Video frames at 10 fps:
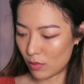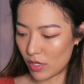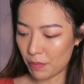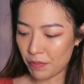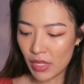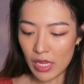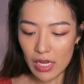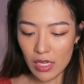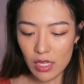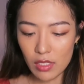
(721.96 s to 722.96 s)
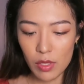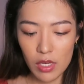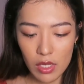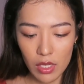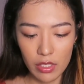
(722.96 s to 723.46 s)
one. And then next one
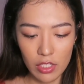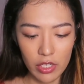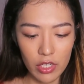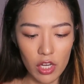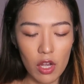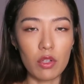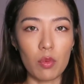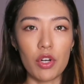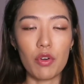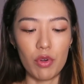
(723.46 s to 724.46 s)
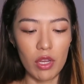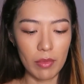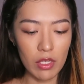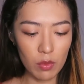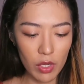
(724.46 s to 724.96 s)
is the Tatcha, the water cream.
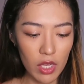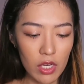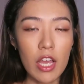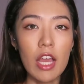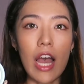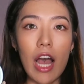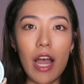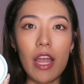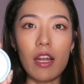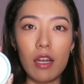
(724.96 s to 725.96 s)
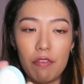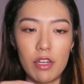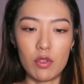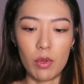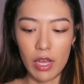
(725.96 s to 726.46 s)
This one, I love it
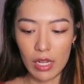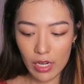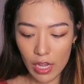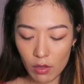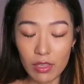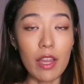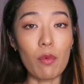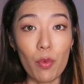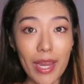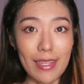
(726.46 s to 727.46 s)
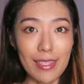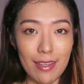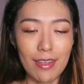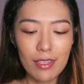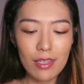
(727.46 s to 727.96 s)
as well. I like how lightweight this
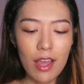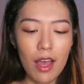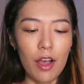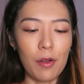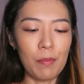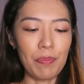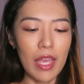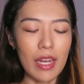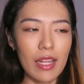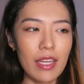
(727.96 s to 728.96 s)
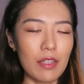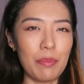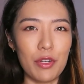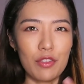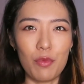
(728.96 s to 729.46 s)
is, and I like the
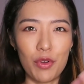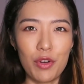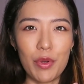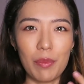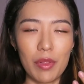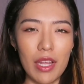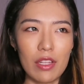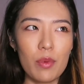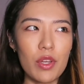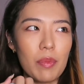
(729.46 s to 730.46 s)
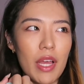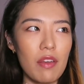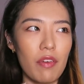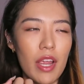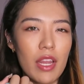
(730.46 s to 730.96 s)
burst of water when you apply it. So when you apply
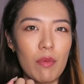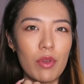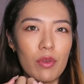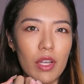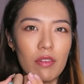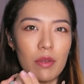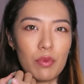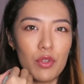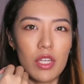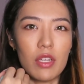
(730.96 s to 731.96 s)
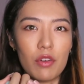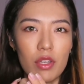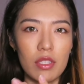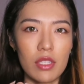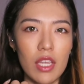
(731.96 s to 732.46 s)
it, right, and when you kind of like push it across
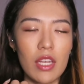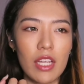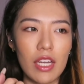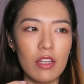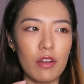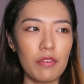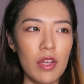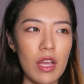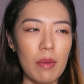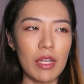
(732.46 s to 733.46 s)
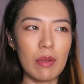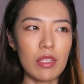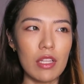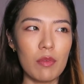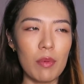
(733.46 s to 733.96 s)
the skin, it kind of becomes
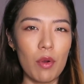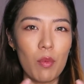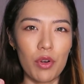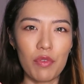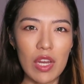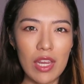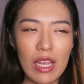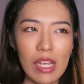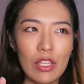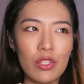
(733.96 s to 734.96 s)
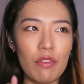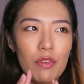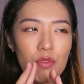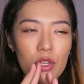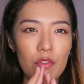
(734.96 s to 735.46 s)
a little bit more watery. So it
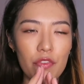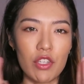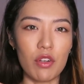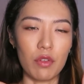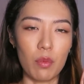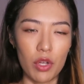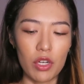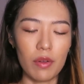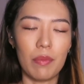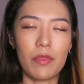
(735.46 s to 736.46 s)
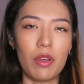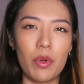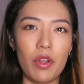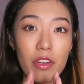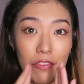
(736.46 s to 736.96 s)
feels really refreshing on the water,
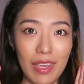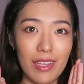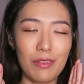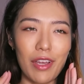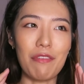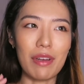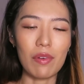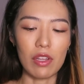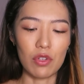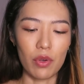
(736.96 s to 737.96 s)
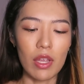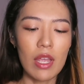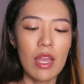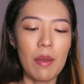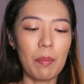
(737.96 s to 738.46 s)
on the face. So I really enjoy.
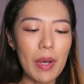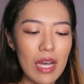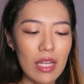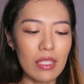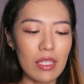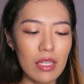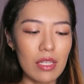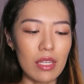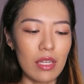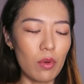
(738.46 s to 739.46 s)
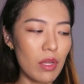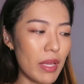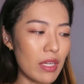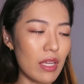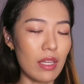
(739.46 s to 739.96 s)
But this thing is that the only
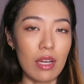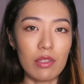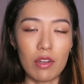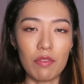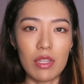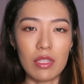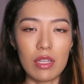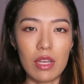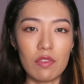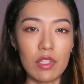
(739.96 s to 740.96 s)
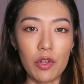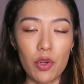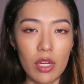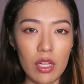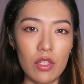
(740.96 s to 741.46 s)
bad thing in the downside of it is that it has
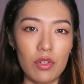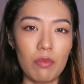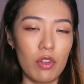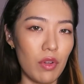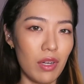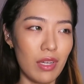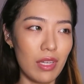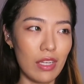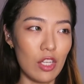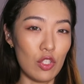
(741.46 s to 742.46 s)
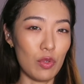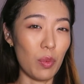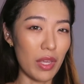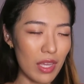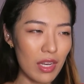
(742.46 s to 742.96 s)
silicone in it, so I'm not really that
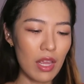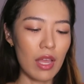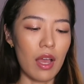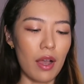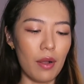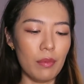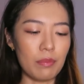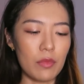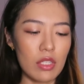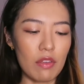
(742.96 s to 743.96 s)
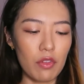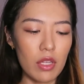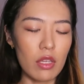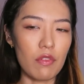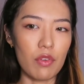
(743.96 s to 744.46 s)
into it. Because I feel
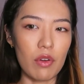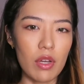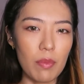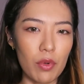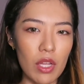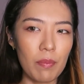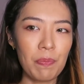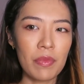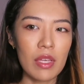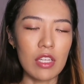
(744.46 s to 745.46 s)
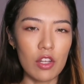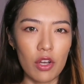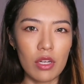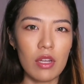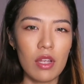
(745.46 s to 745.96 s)
like if we are really putting
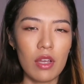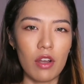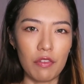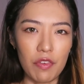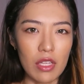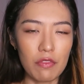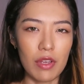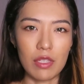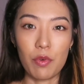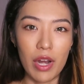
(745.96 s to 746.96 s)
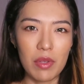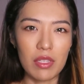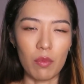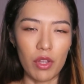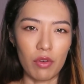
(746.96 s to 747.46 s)
silicone on the face as primers
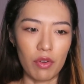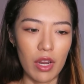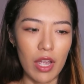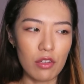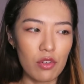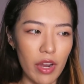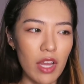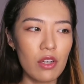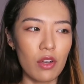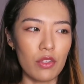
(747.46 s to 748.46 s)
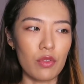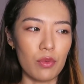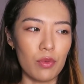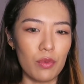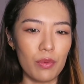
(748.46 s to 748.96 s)
and whatnot, right, I try not to